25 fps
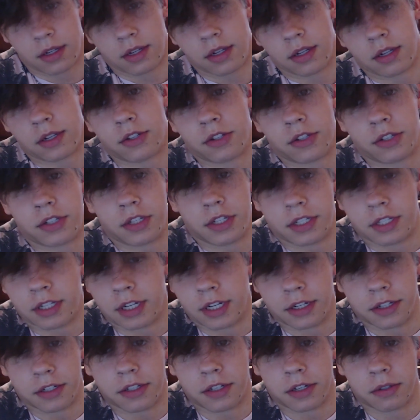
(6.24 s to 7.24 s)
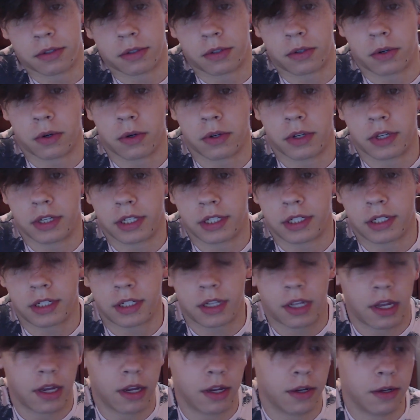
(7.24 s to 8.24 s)
just decided to start recording.
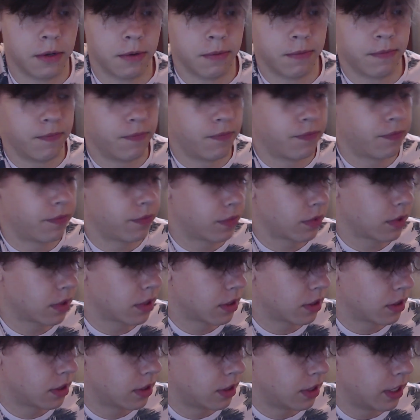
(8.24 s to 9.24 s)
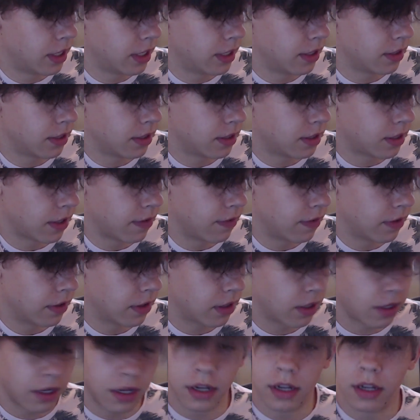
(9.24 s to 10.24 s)
Um, today is the
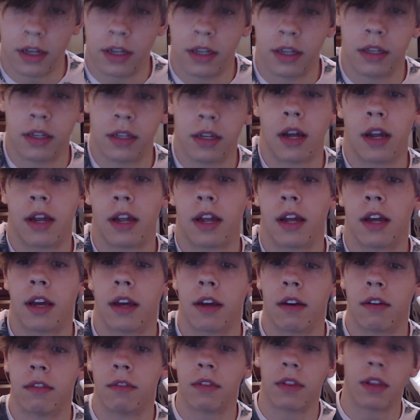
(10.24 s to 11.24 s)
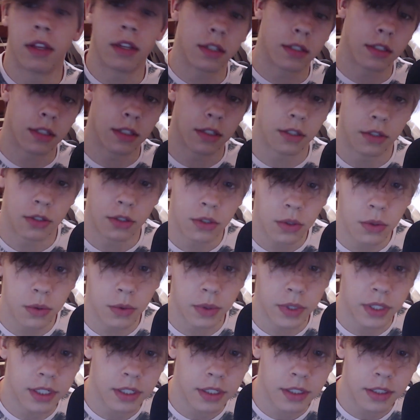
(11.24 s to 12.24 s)
7th and I have less than two
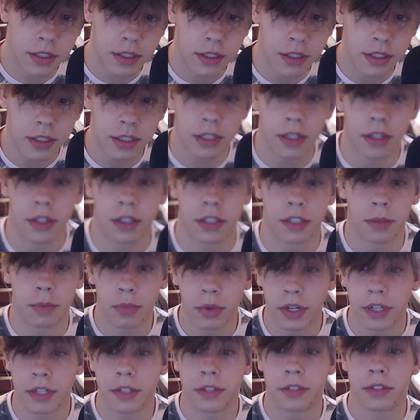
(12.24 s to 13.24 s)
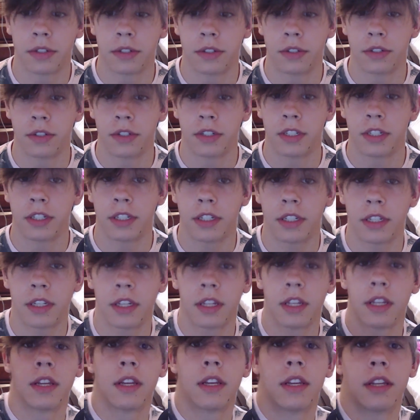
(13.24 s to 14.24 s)
weeks until I get brain surgery.
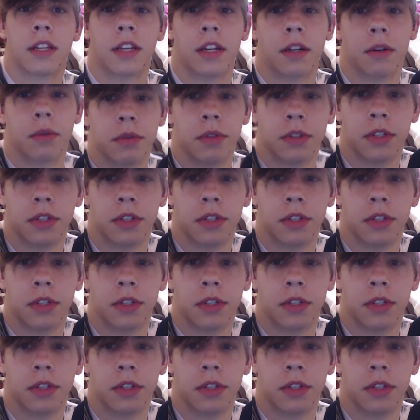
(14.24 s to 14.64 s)
I really